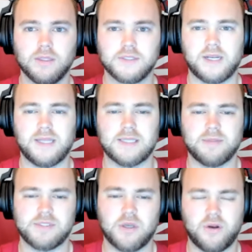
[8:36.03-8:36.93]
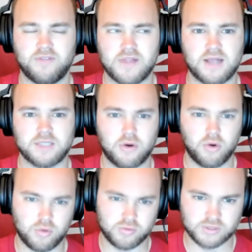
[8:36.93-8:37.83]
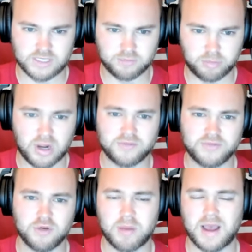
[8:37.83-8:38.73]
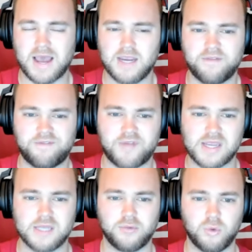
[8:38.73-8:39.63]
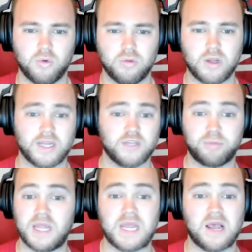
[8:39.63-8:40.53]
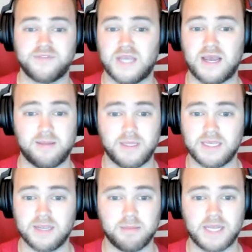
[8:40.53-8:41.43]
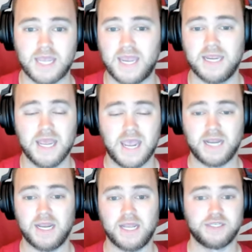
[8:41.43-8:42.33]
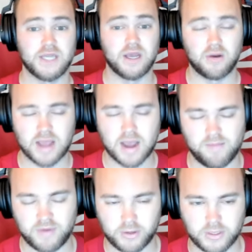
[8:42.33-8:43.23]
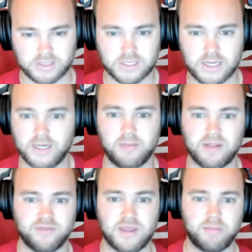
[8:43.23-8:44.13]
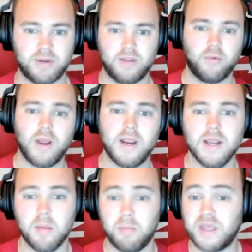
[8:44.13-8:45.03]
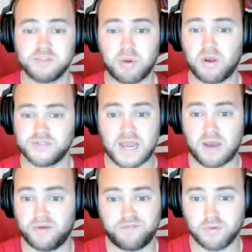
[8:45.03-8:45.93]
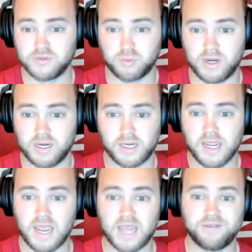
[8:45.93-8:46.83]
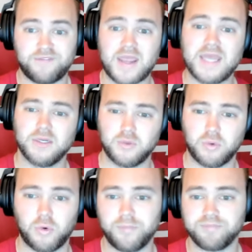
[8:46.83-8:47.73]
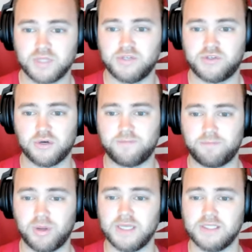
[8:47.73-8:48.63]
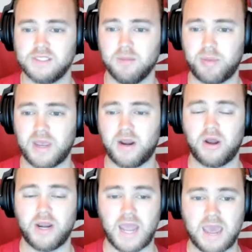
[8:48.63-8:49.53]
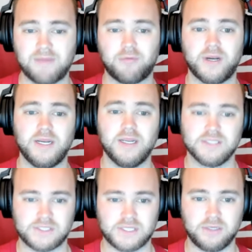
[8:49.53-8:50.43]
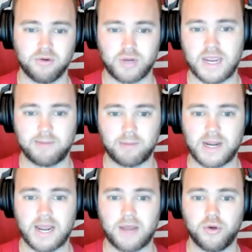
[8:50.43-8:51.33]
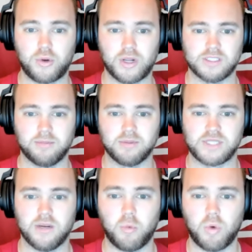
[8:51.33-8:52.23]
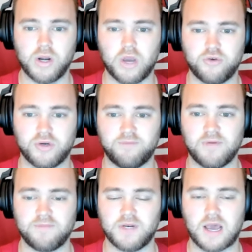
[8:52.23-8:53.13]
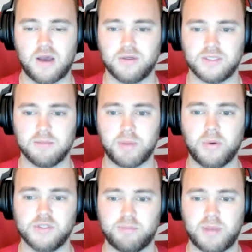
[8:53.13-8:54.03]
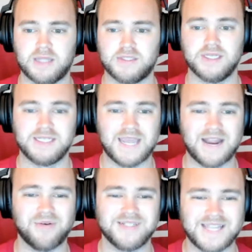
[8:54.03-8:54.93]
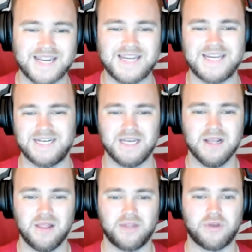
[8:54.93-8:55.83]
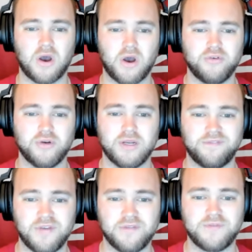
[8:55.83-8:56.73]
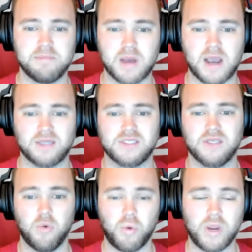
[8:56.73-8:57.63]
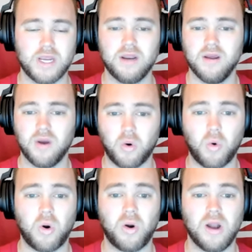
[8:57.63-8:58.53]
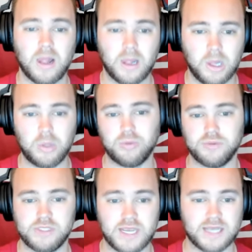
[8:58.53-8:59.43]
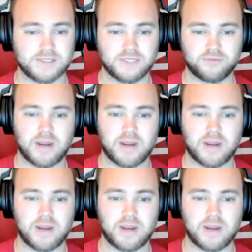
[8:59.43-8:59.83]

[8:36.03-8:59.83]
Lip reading: Today's episode of Locked on Hoosiers is brought to you by FanDuel. Look, it's playoff time in the NBA and NHL. I'm very excited about that, by the way. Baseball's now in full swing, and FanDuel is your place to bet on every single game. Right now, new customers get $150 in bonus bets guaranteed. That's $150 win or lose. Yes, that's